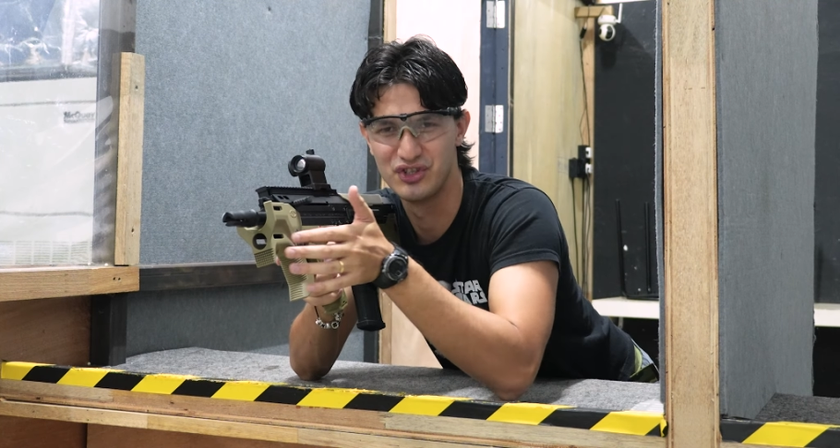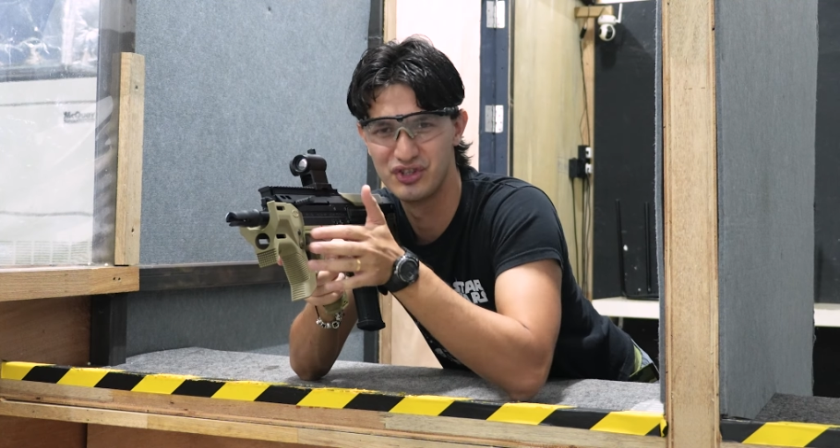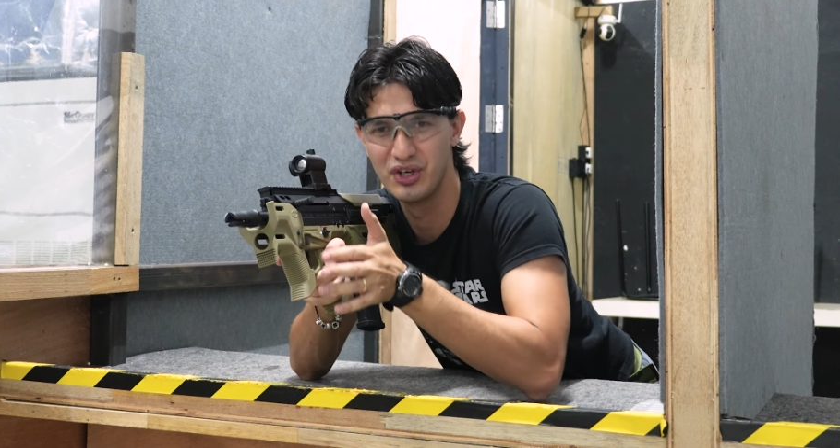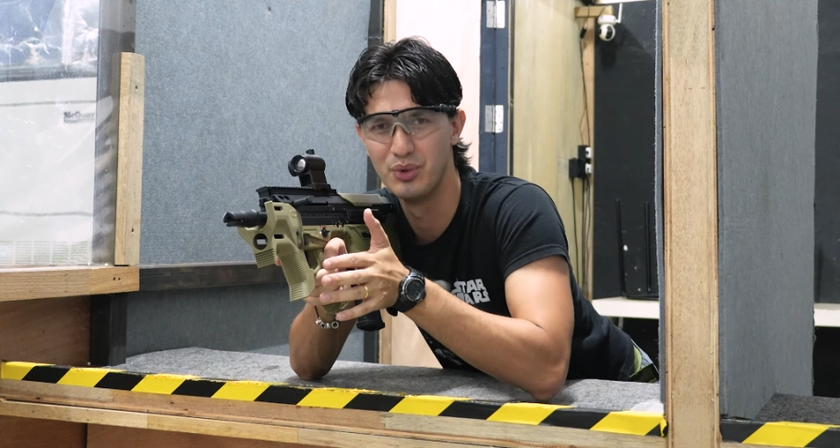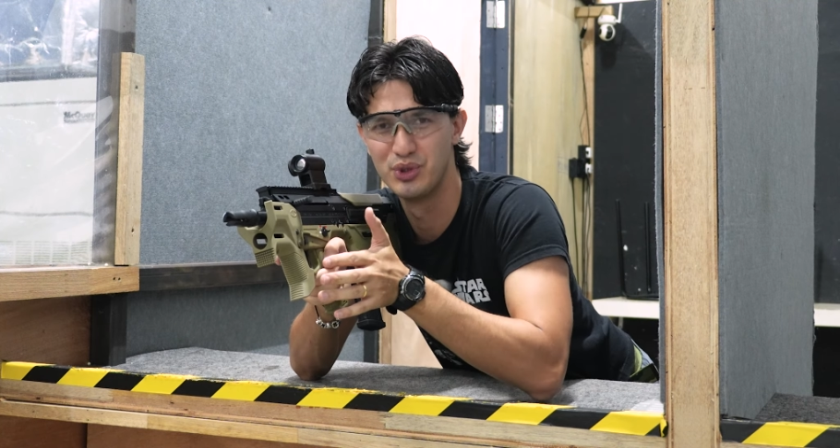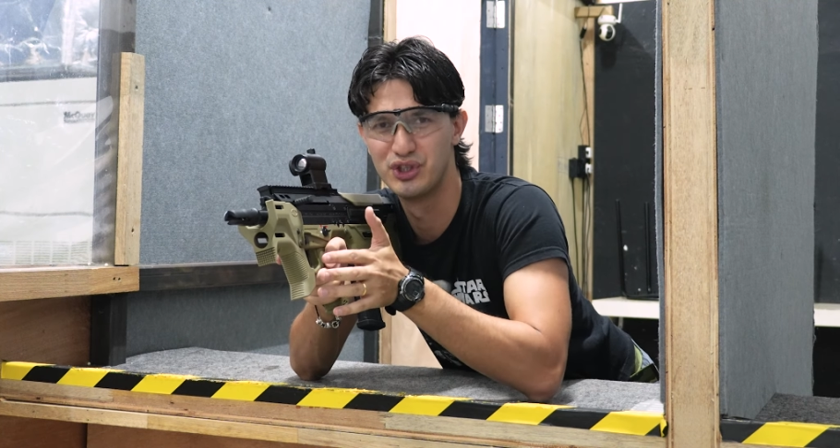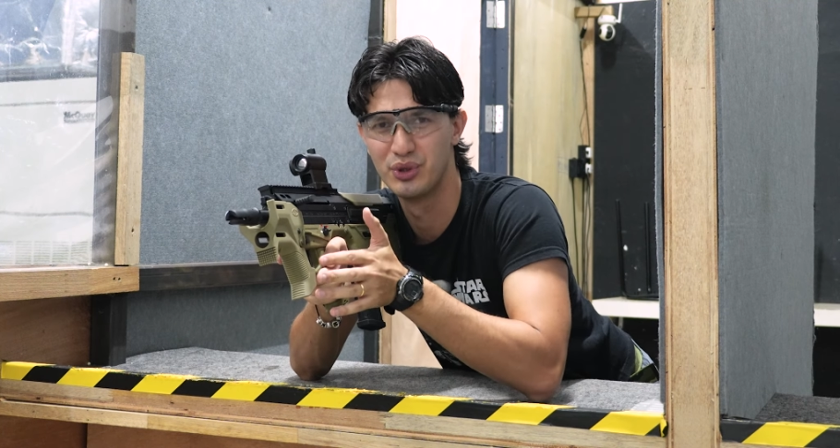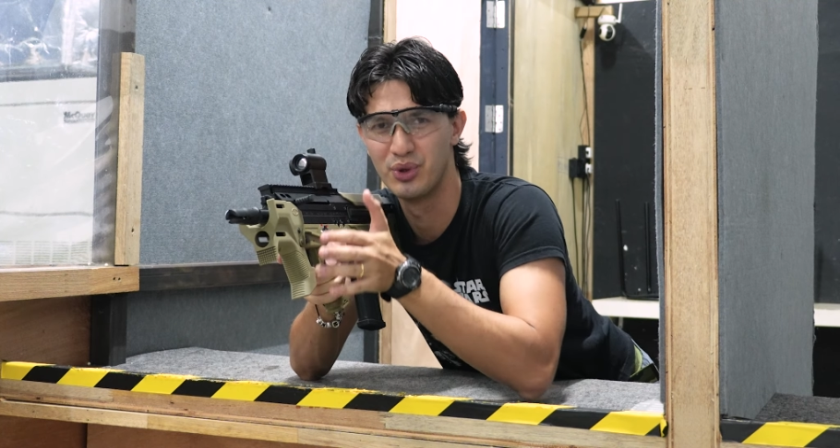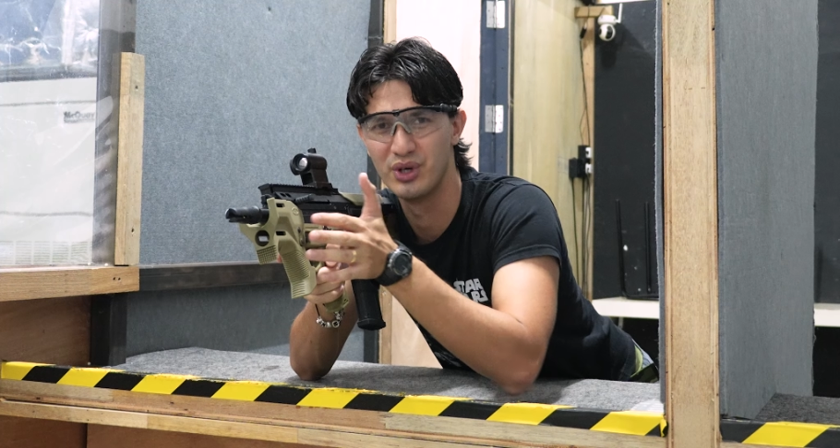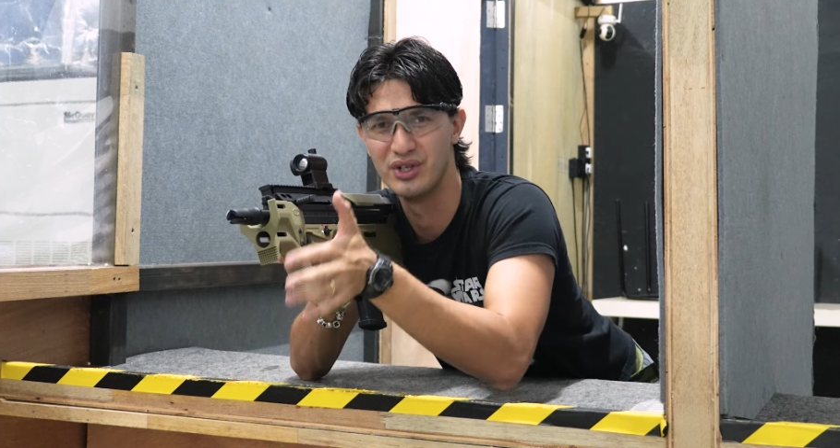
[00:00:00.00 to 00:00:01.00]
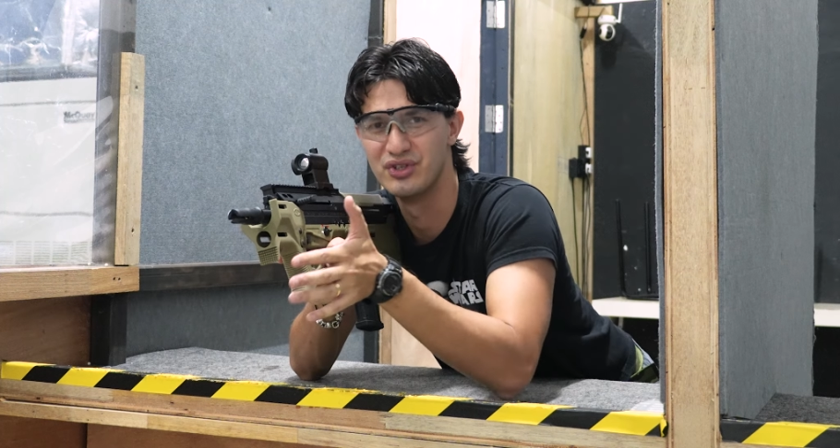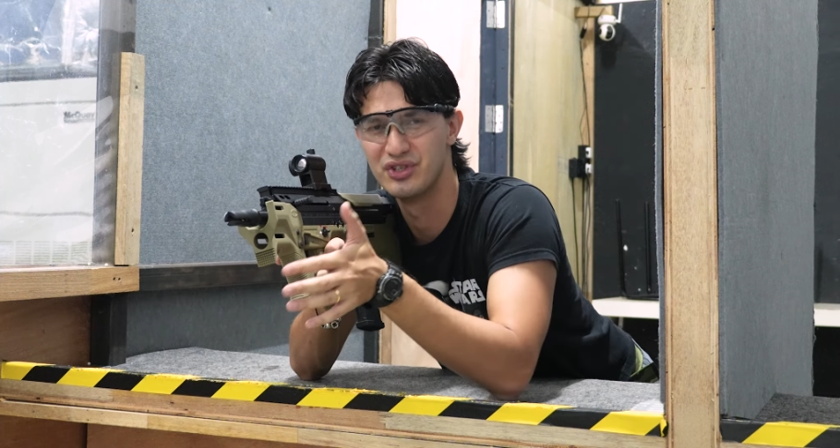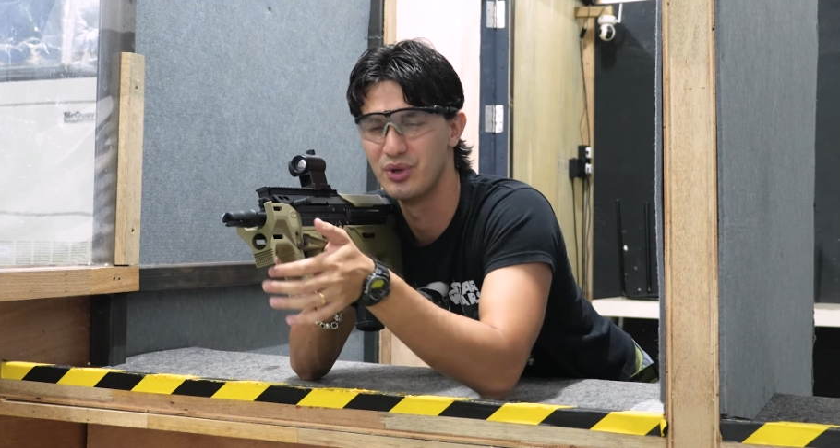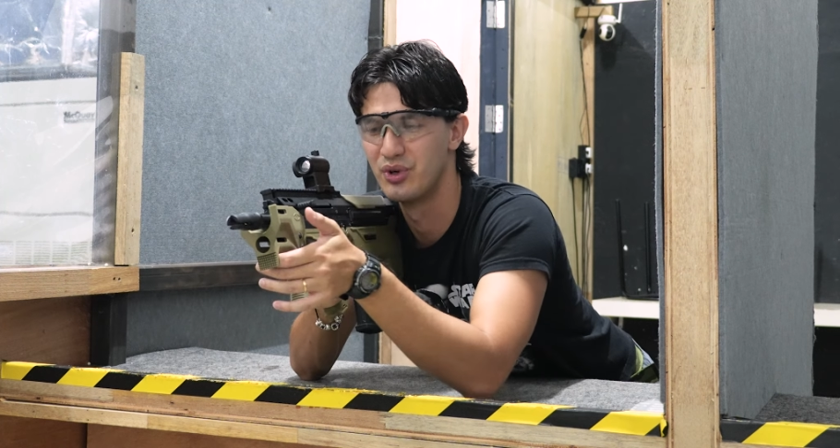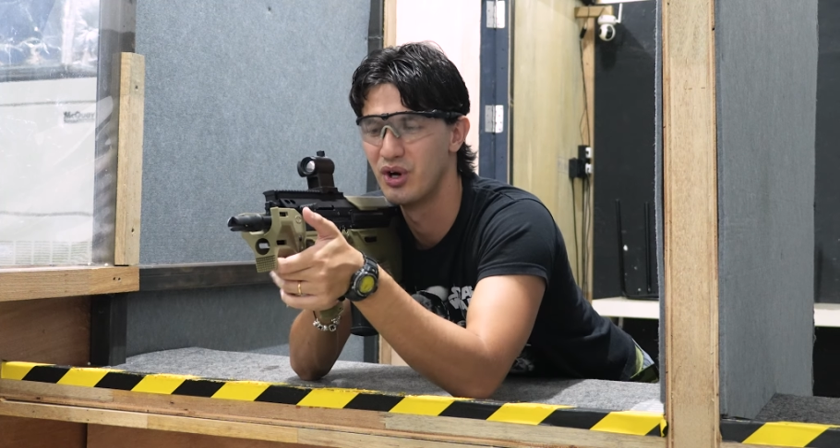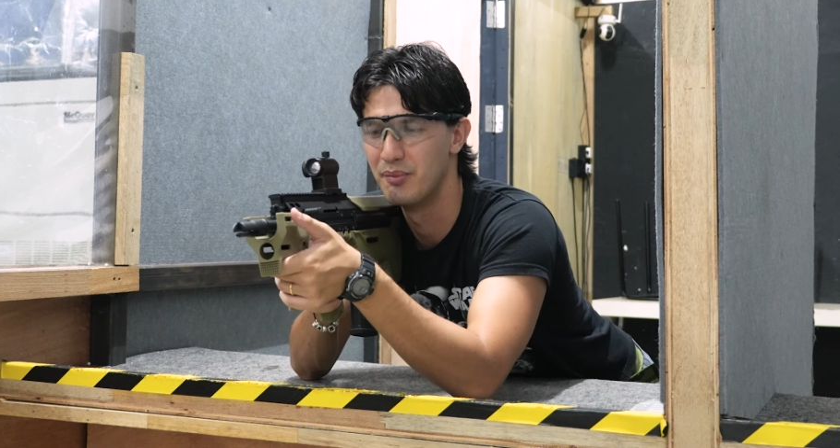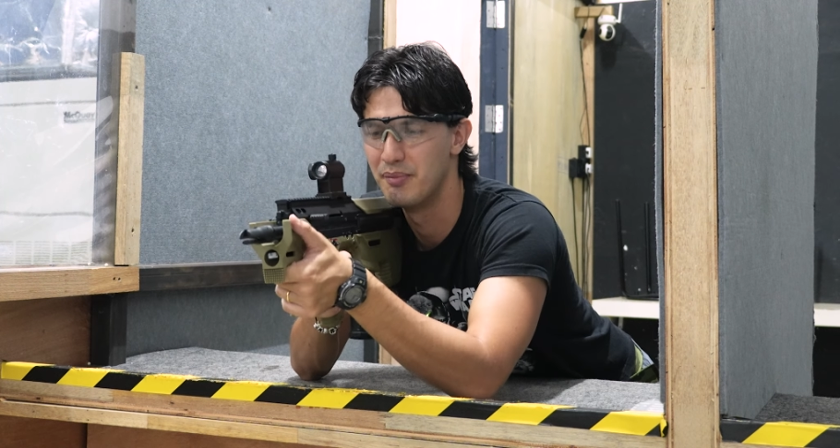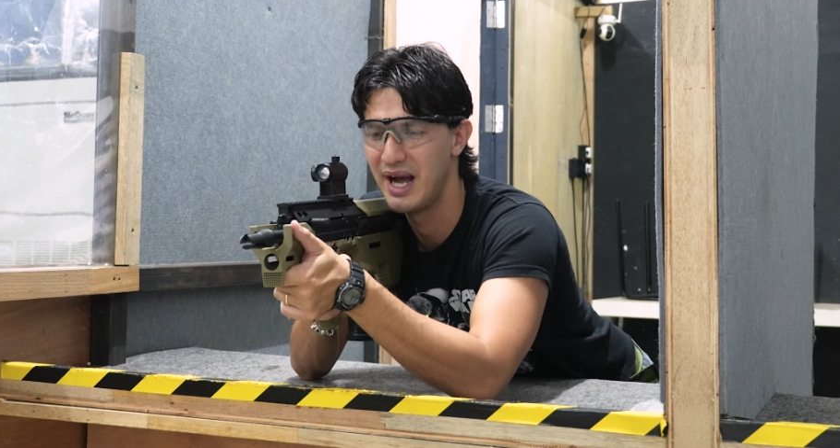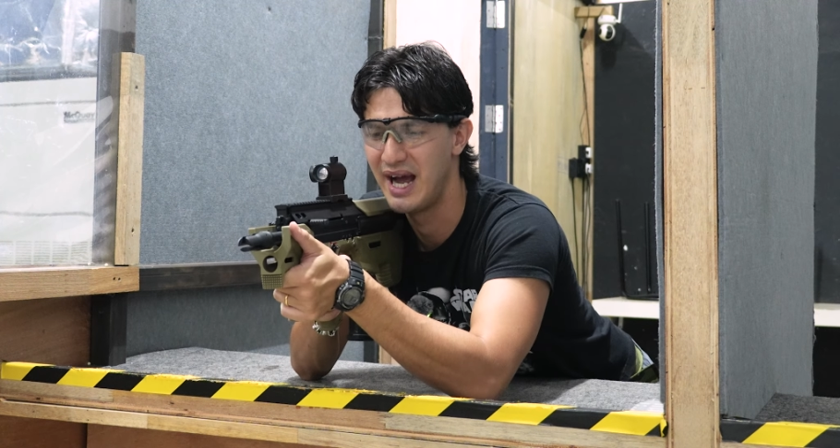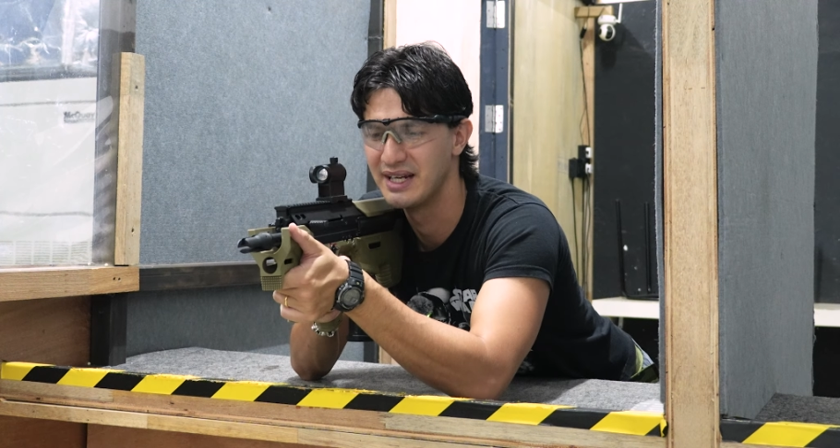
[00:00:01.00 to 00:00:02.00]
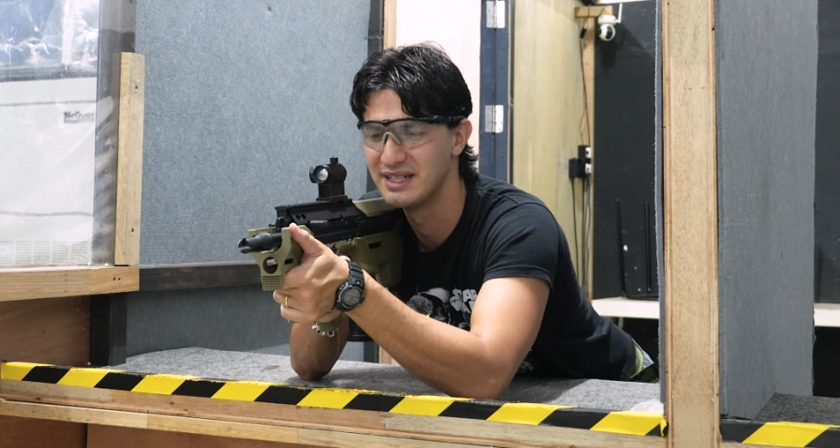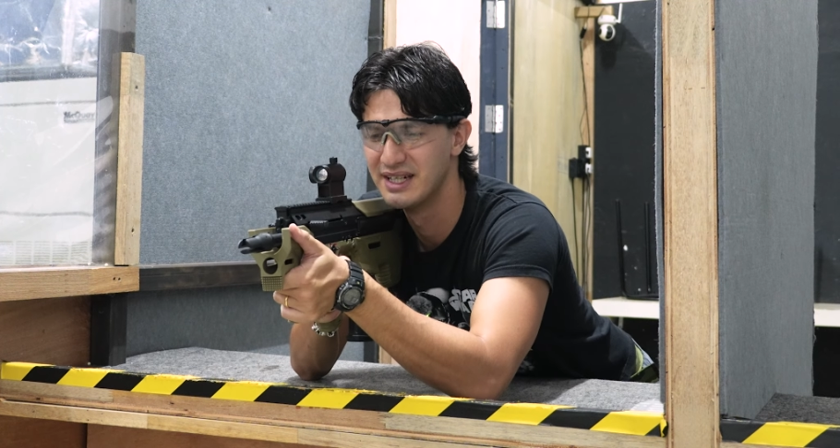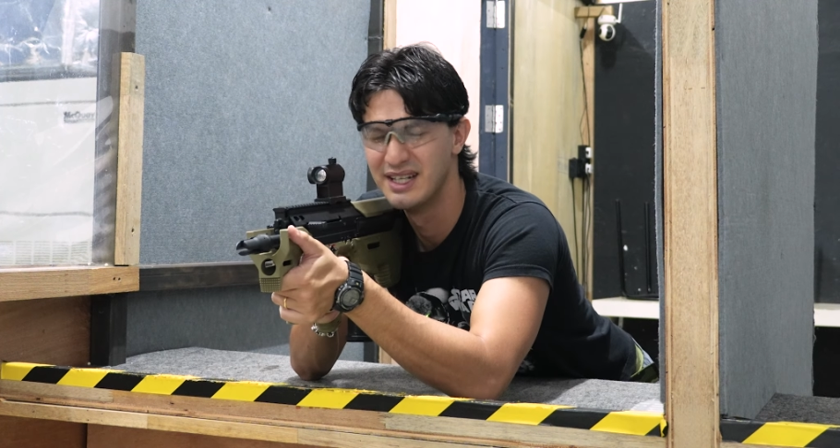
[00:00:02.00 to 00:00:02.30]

so short and so compact.